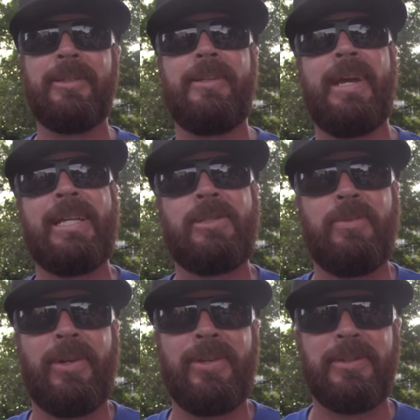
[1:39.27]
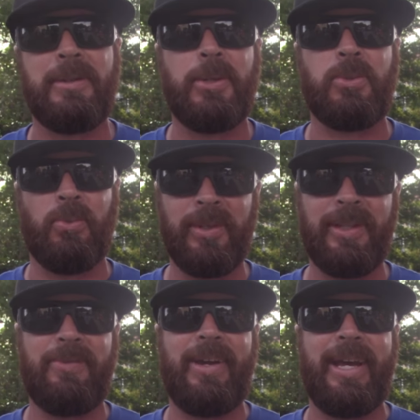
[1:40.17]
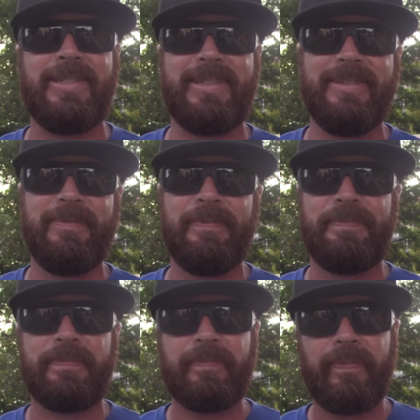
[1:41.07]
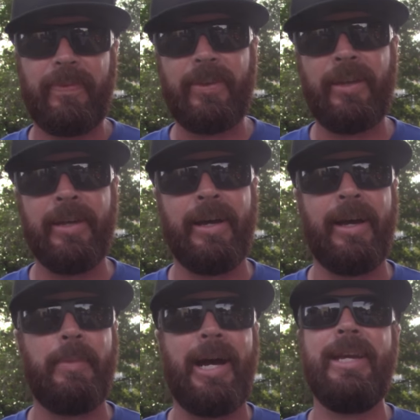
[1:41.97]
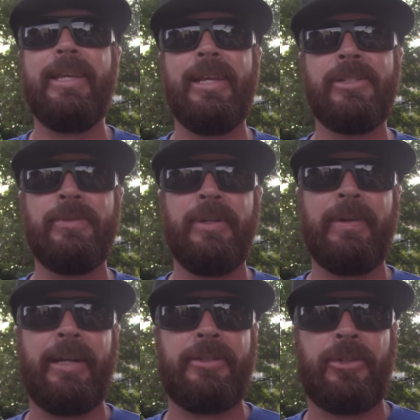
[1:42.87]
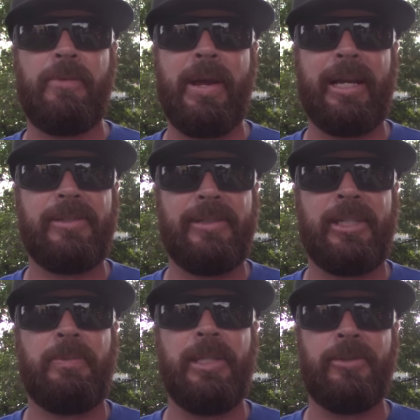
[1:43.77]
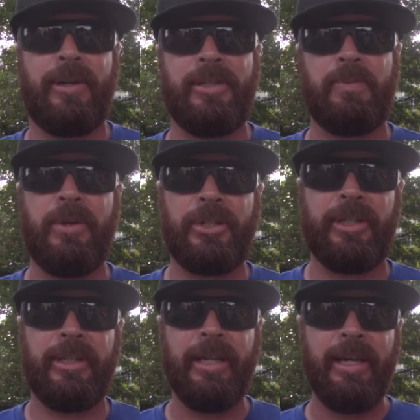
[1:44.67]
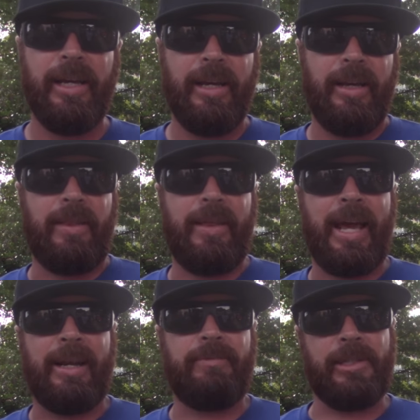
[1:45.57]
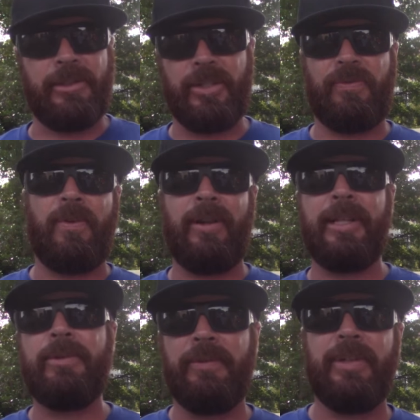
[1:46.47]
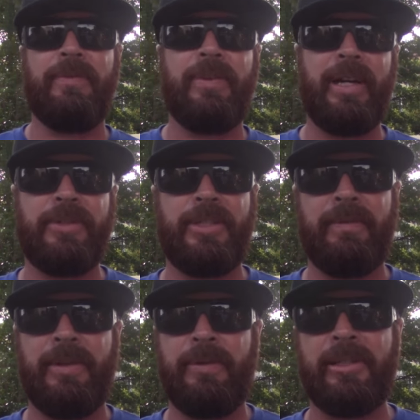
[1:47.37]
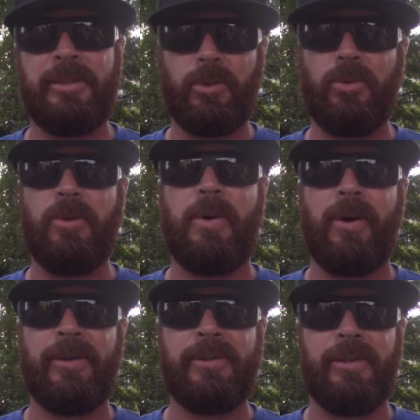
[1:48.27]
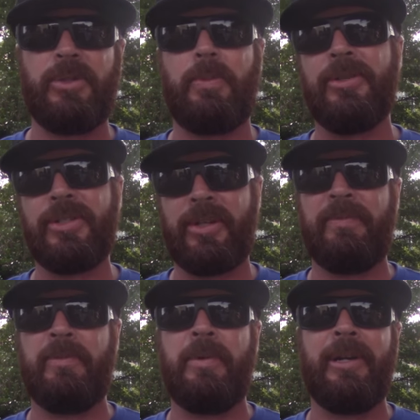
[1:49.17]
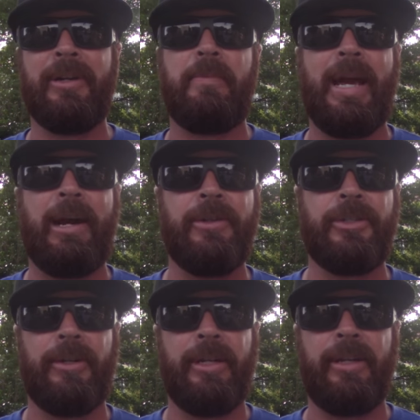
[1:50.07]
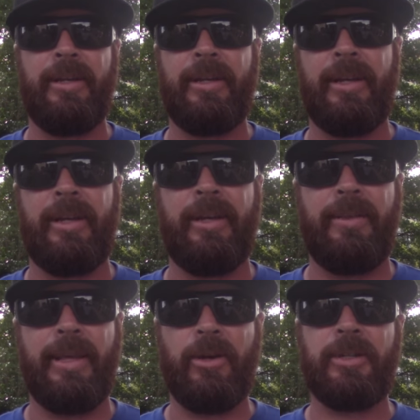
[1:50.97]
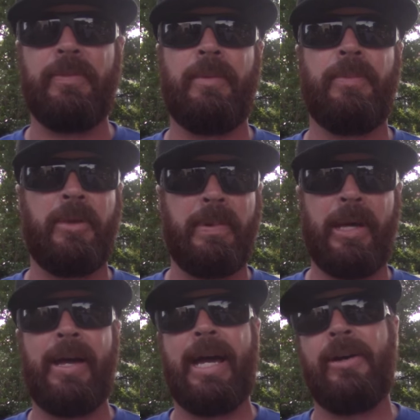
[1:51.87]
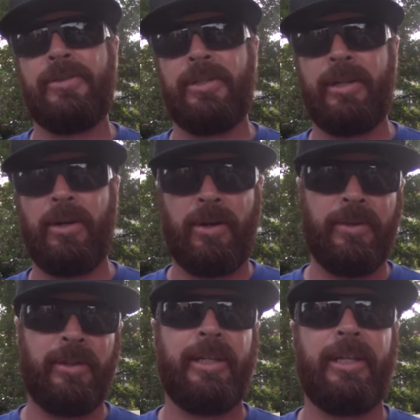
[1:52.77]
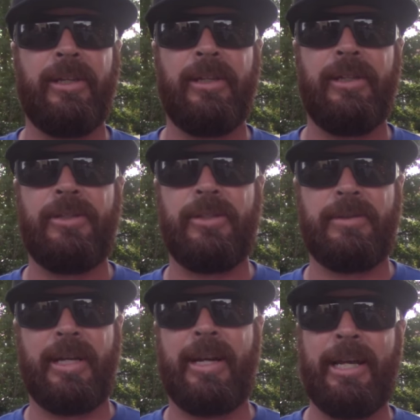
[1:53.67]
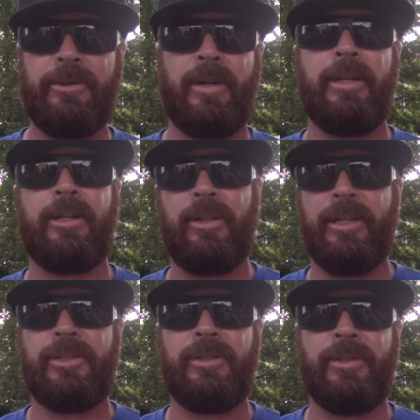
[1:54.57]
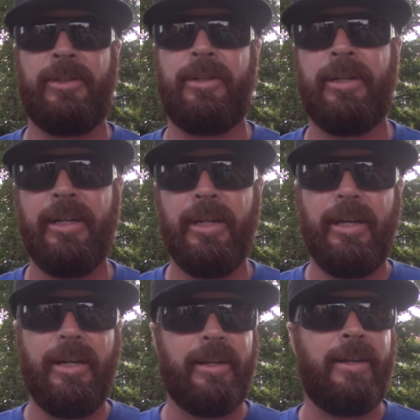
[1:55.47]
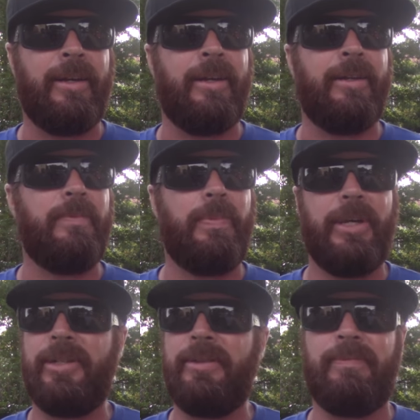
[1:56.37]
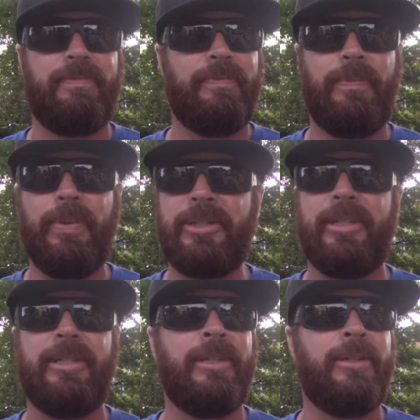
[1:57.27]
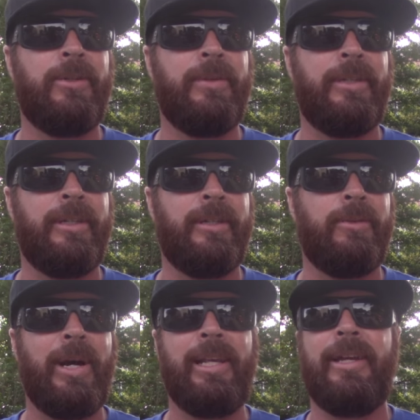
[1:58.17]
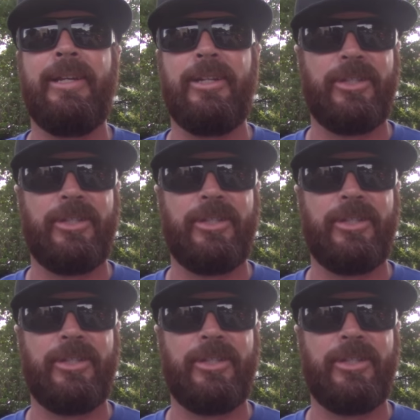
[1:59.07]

good gas mileage and goes really fast. Behind the engine, we've got a Tremec 6-speed transmission that doesn't just fall into a 55 Chevy without some cool parts, and those parts come from American Powertrain. They hooked me up with the Bell housing, all the linkage. It's got a hydraulic clutch cylinder. Bitchin' deal with a White Lightning